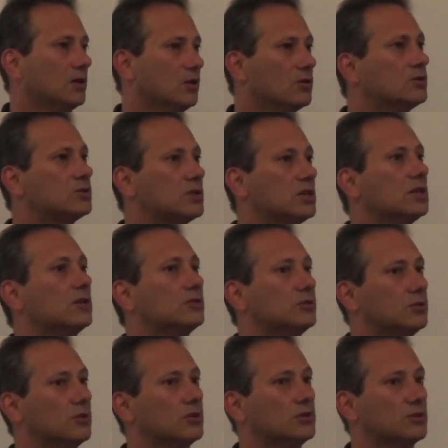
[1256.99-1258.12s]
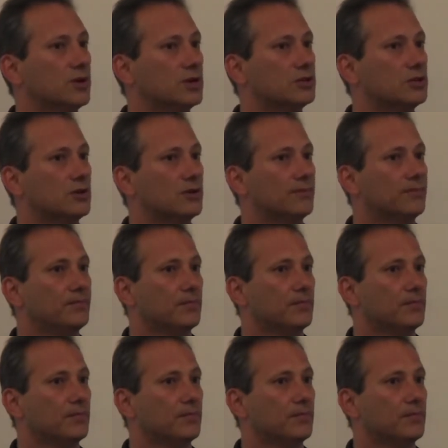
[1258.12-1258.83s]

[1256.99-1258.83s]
good signal-to-noise ratio,